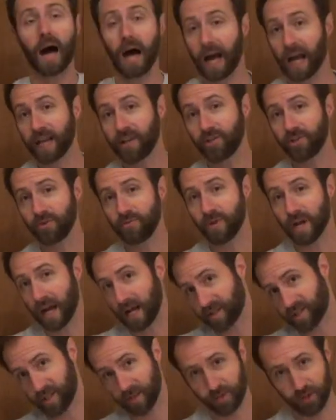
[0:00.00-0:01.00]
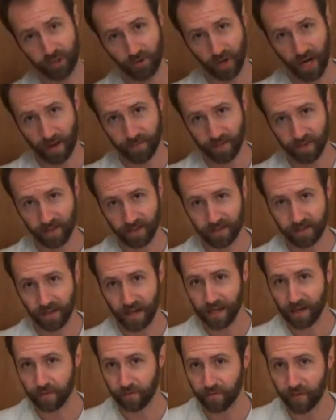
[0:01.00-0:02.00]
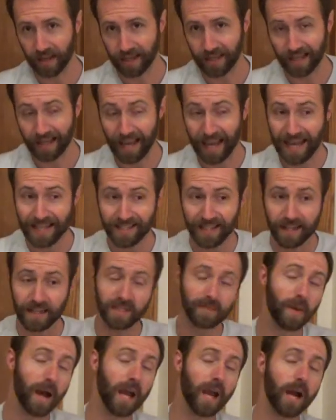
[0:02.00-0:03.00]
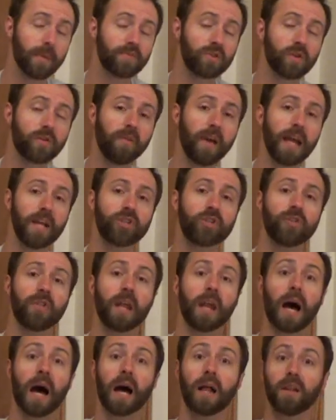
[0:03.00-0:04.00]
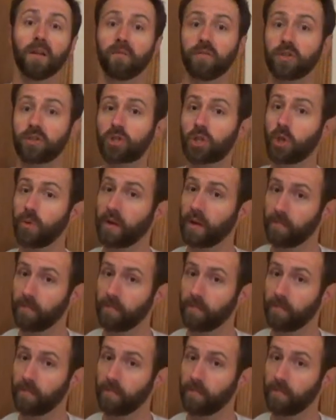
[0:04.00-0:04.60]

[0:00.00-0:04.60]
I do not subscribe to this line of thinking, as it is my observation that Olive is too